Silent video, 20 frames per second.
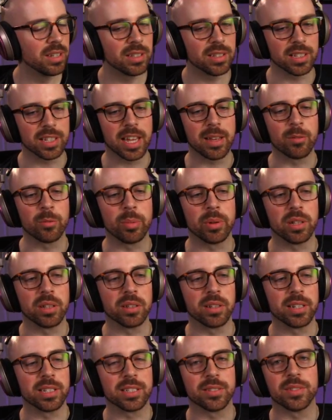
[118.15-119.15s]
the
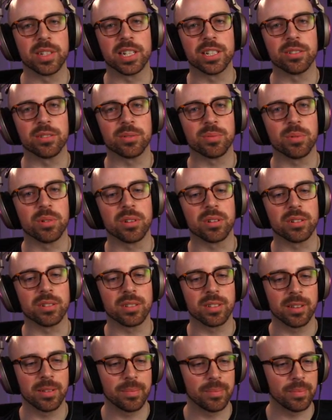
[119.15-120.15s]
capabilities of dangerous waters.